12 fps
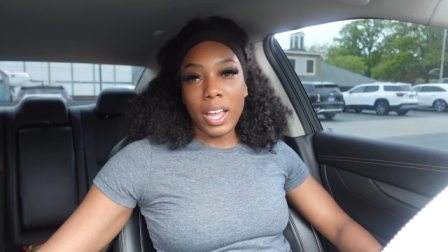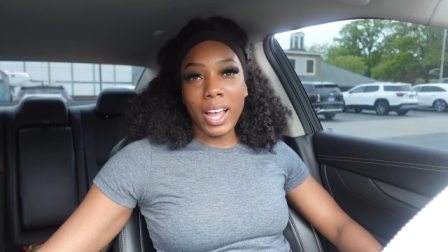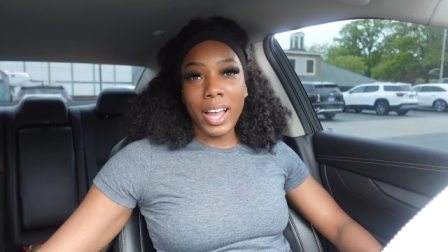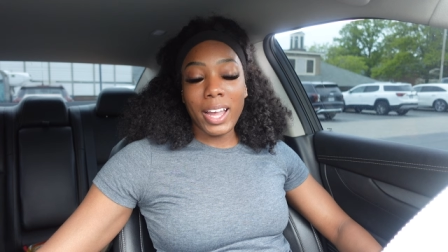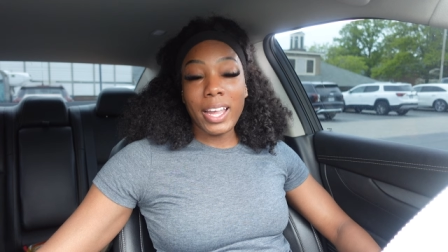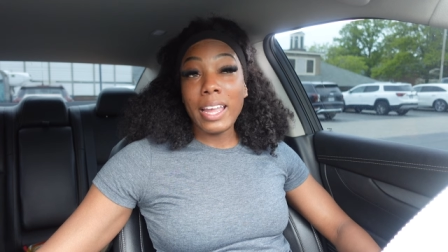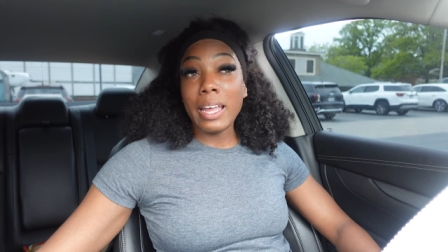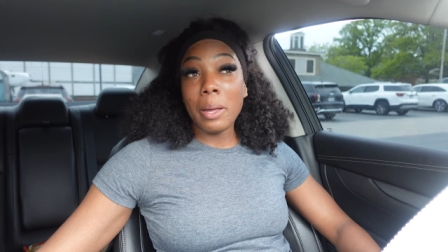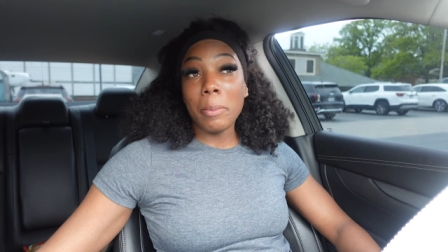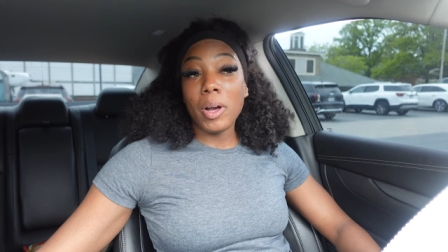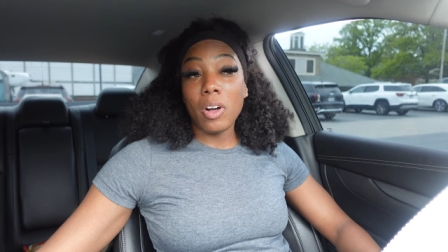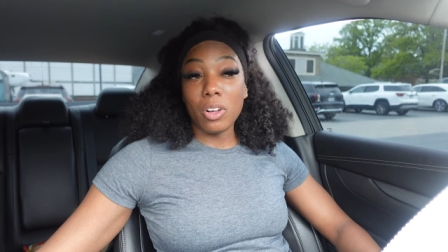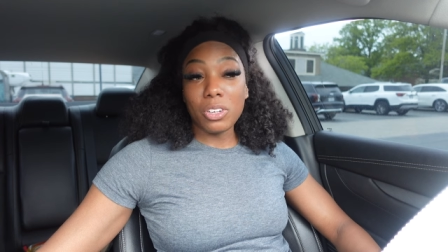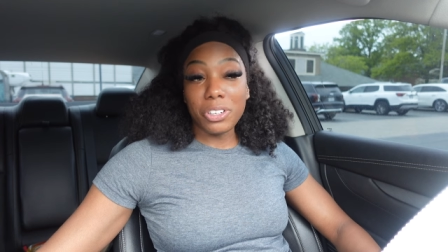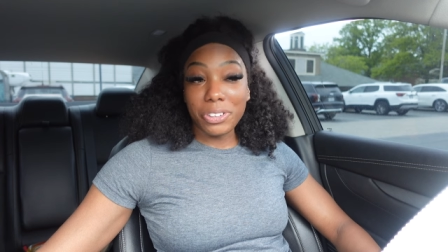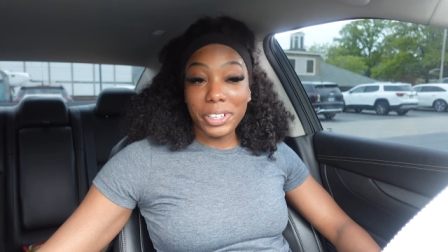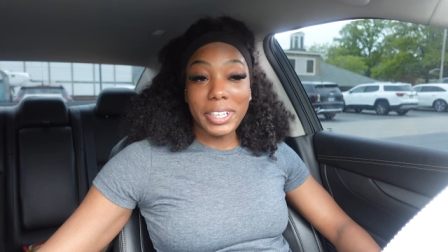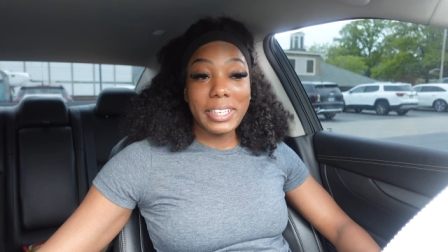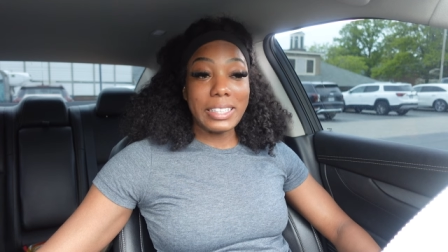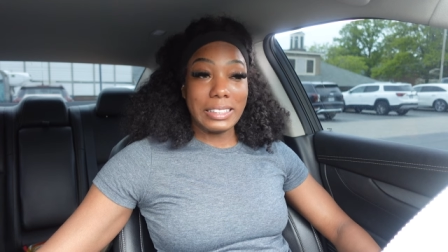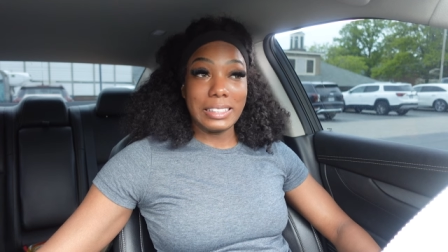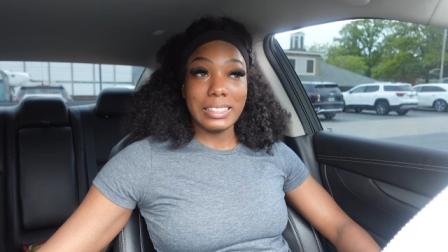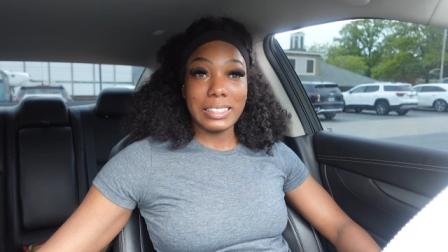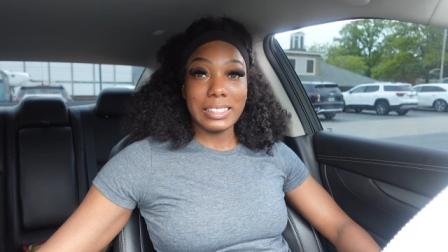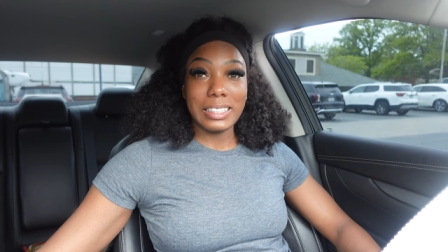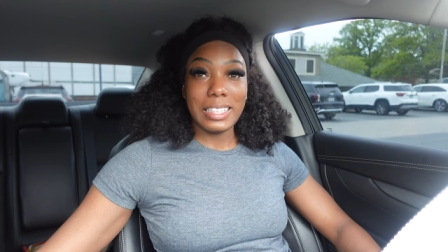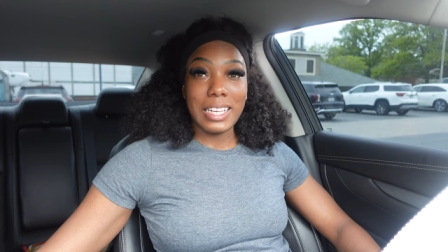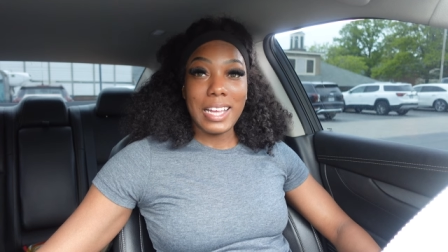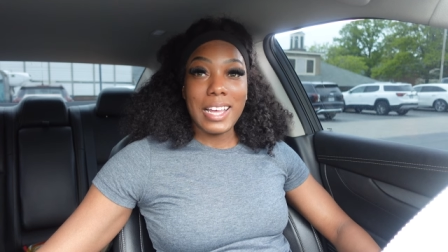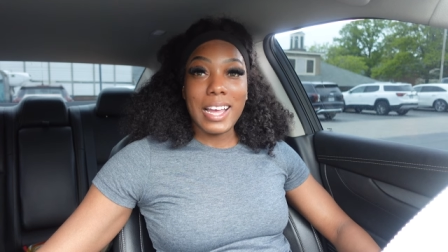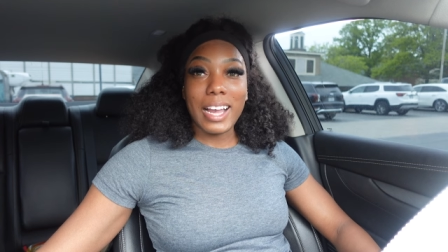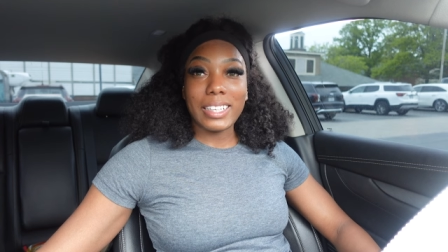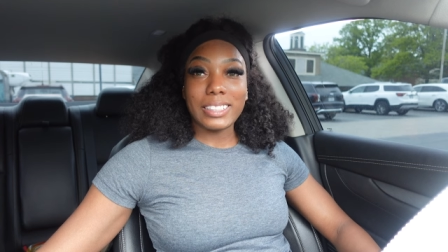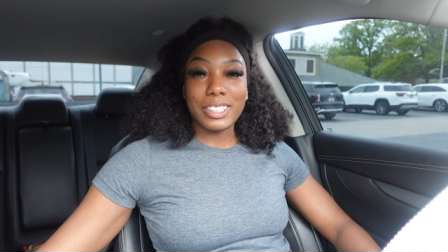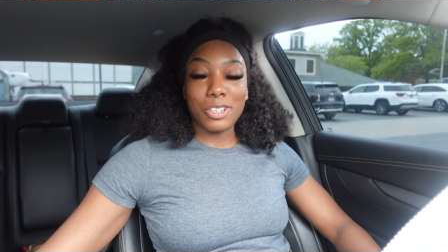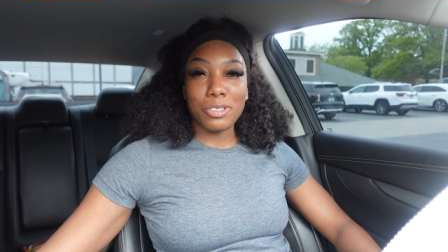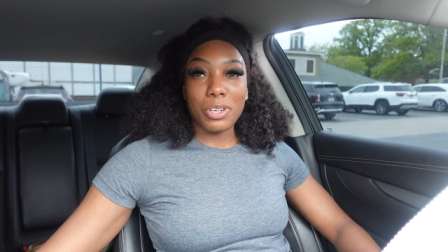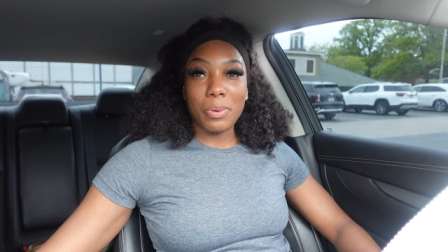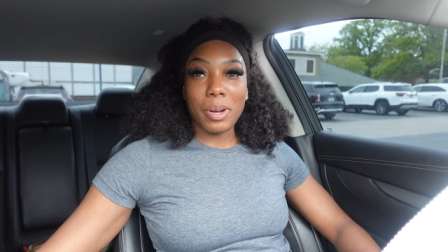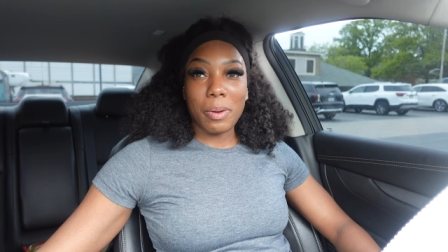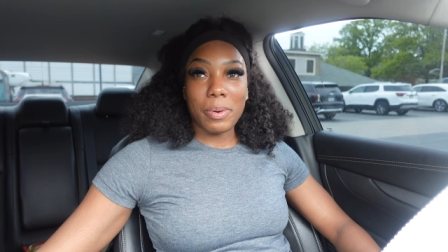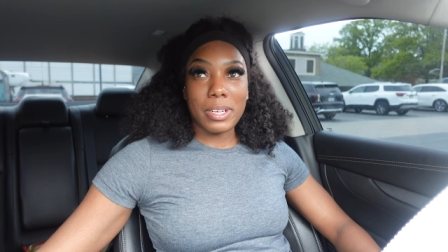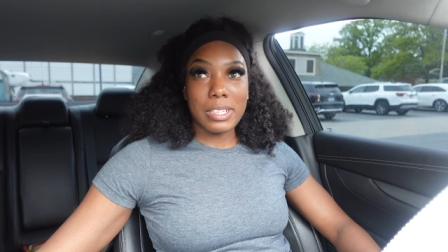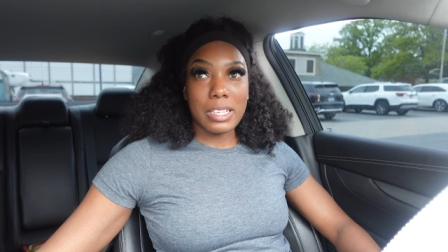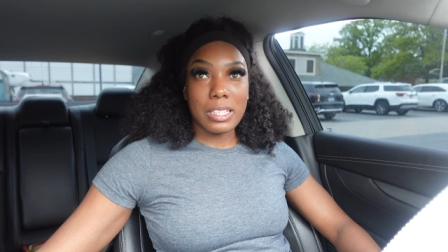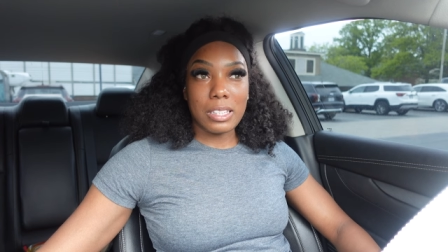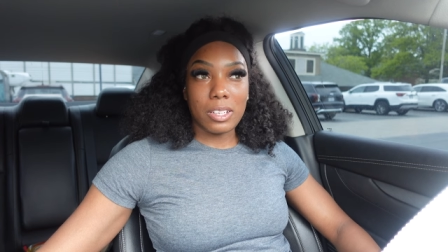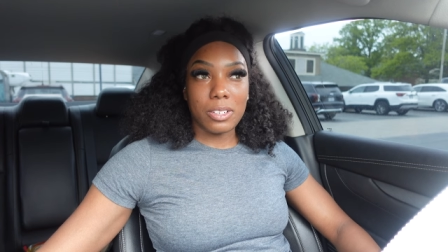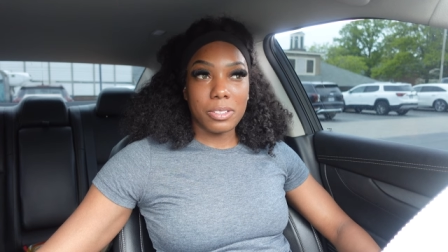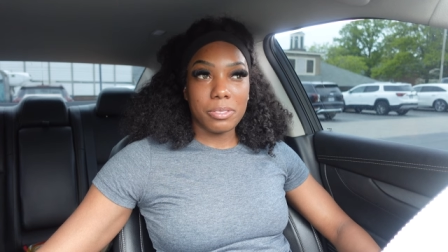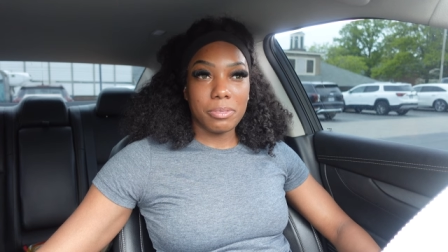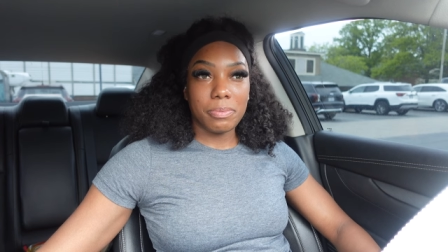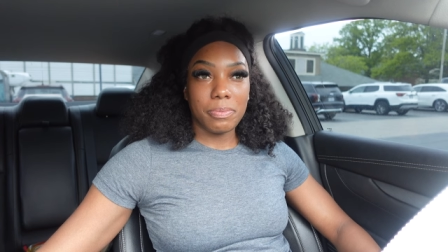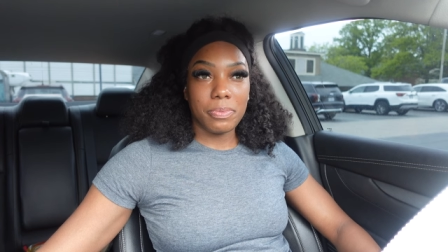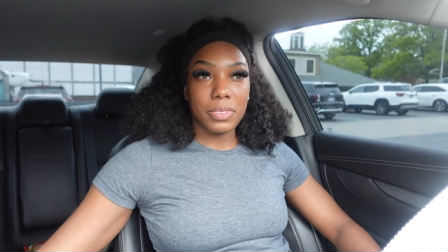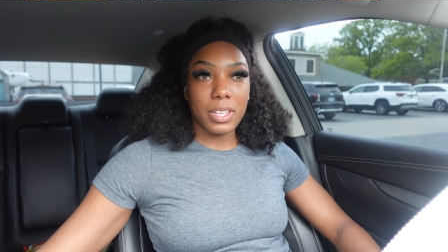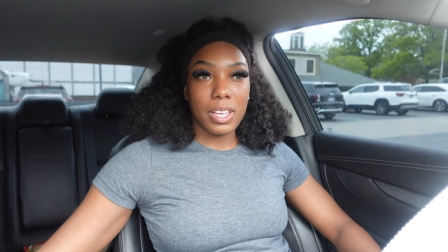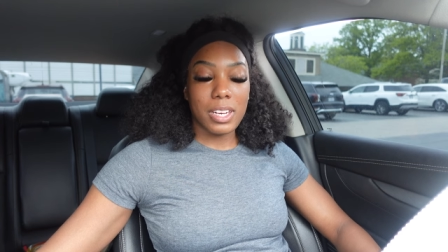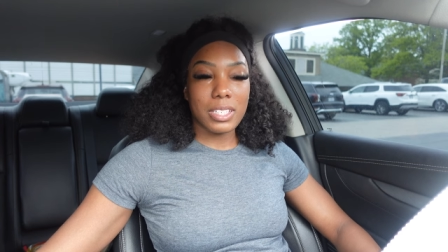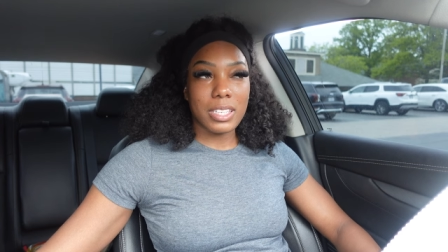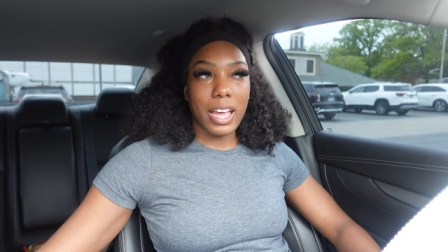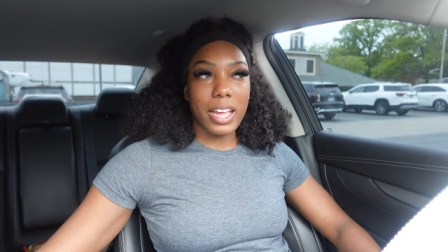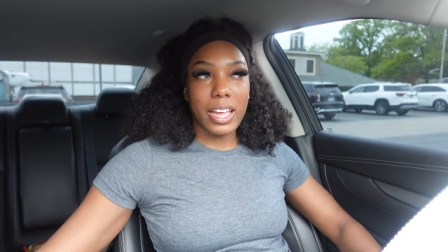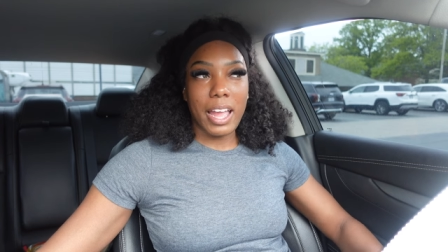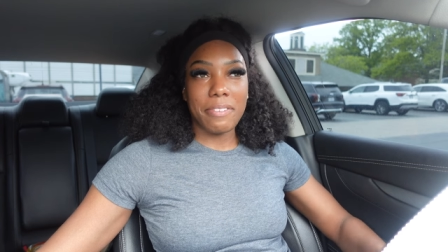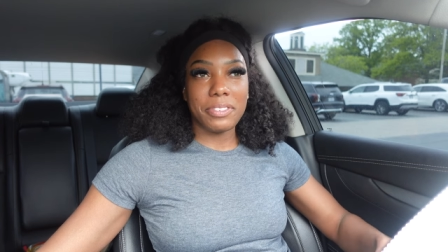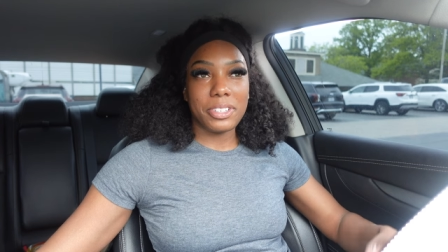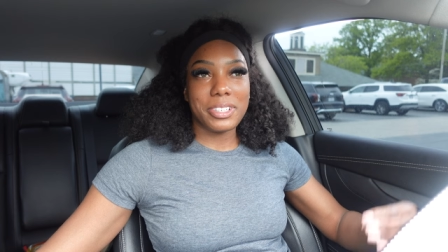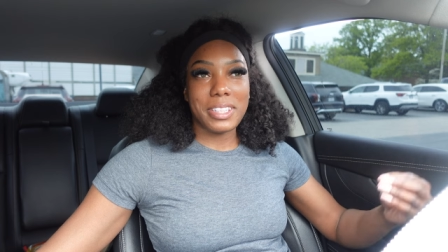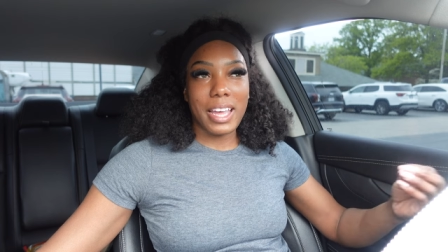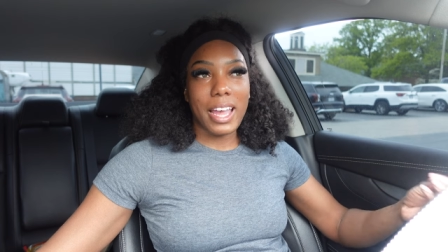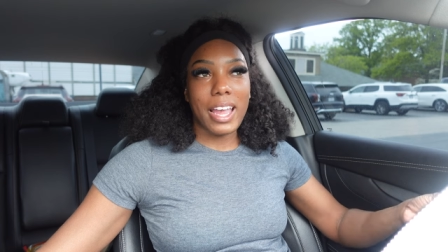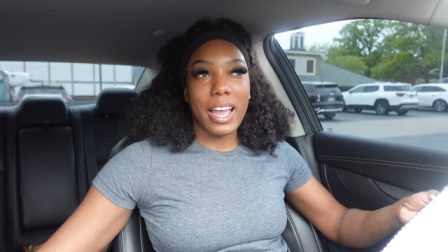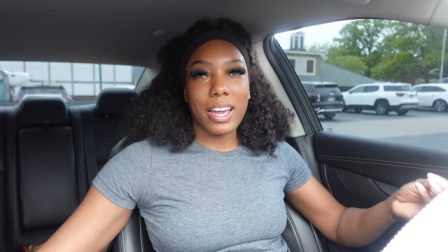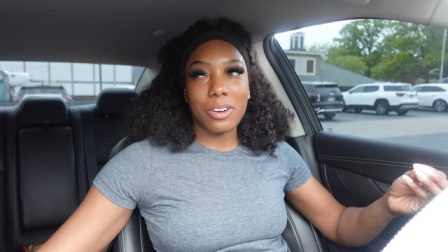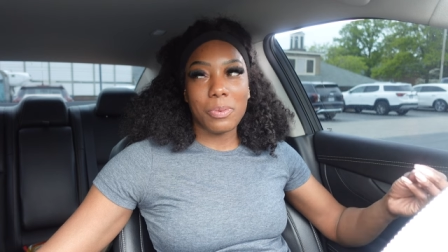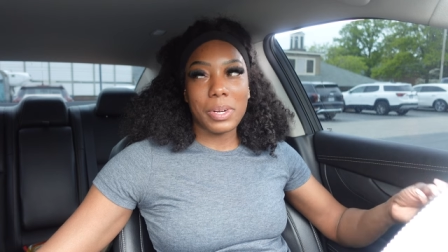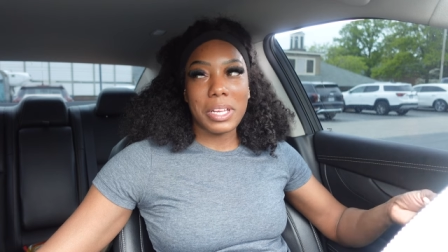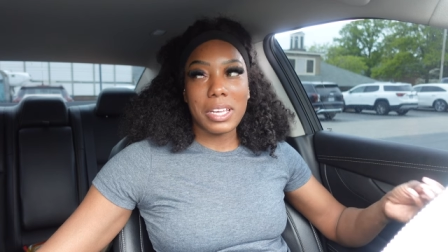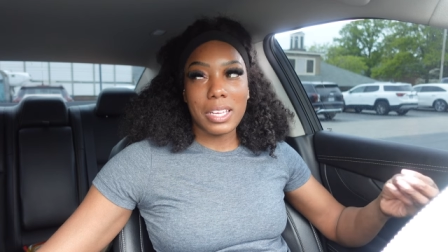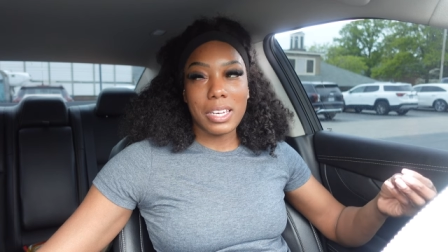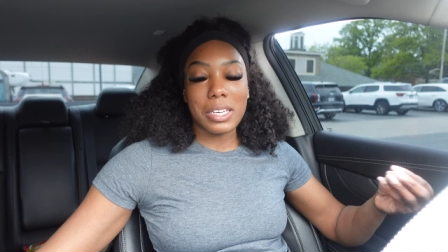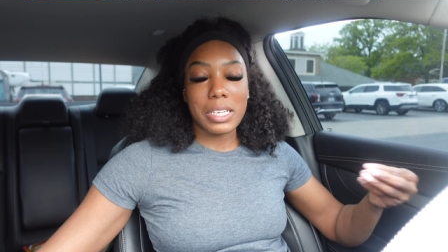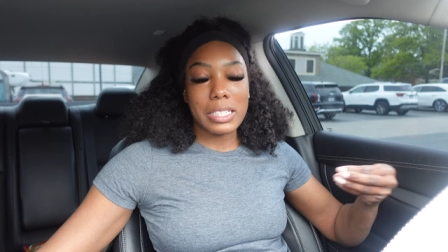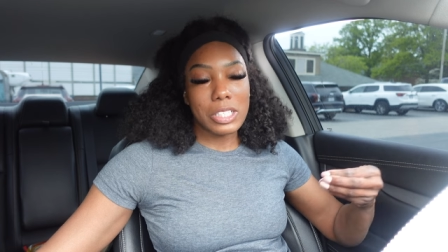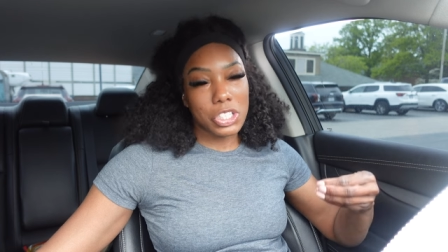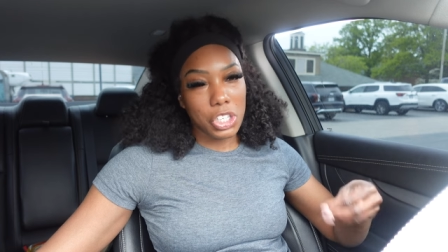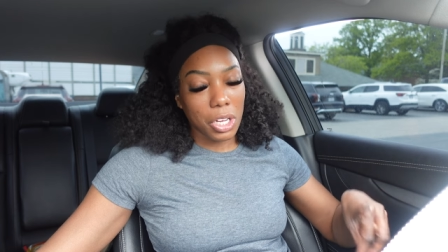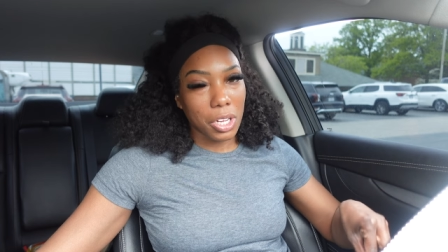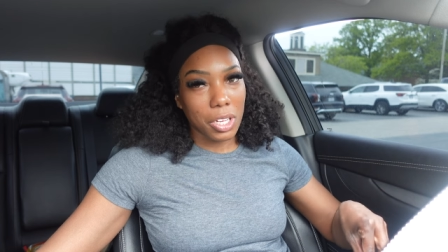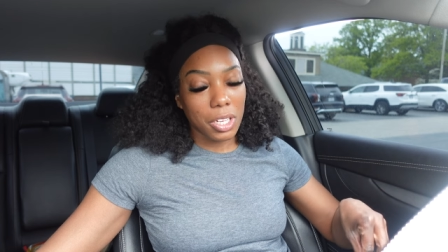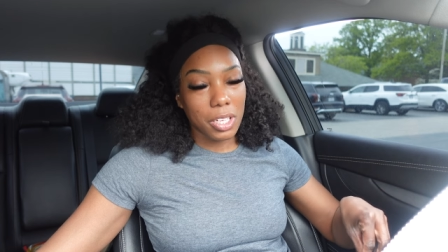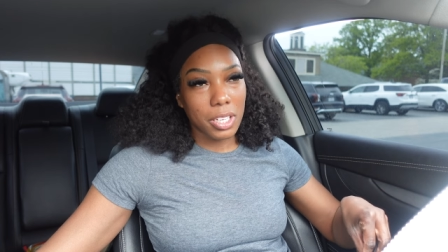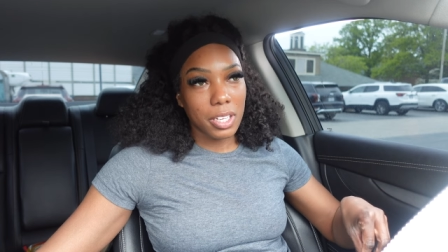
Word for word: I am hungry. I don't know what I want to eat though. And it's like after that, I don't want to eat any junk.